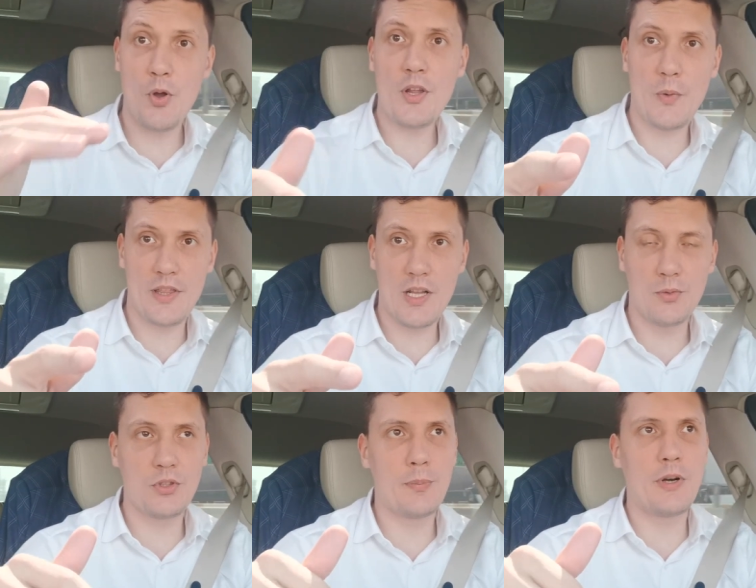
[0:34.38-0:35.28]
going right now
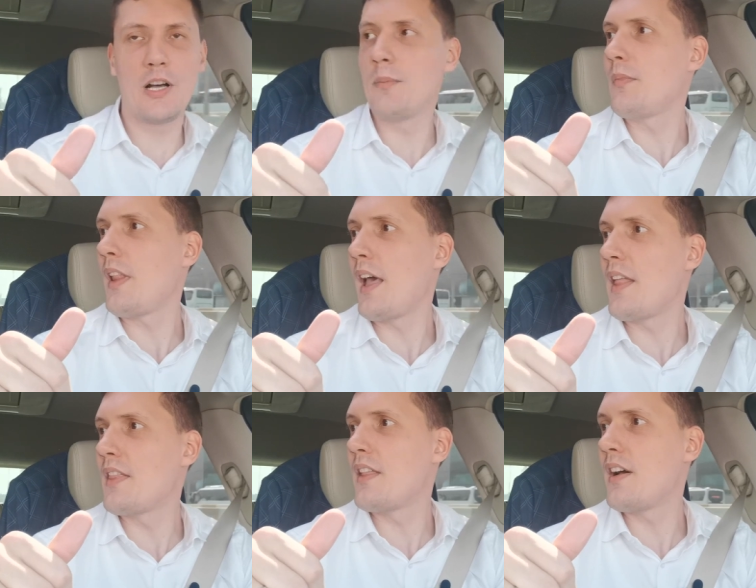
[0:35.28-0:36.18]
to the Palm, and